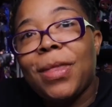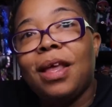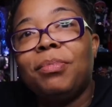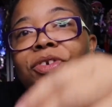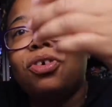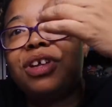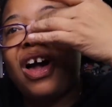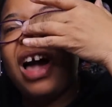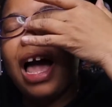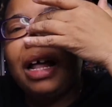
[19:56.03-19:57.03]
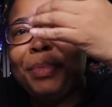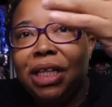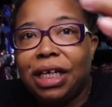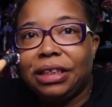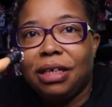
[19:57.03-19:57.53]
Let me show y'all how I'll be
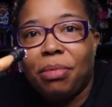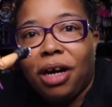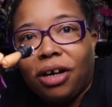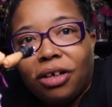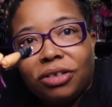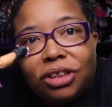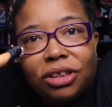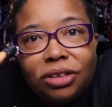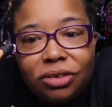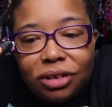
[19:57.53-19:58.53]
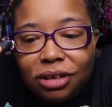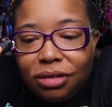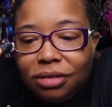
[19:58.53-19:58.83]
lacing up my girl's shoes.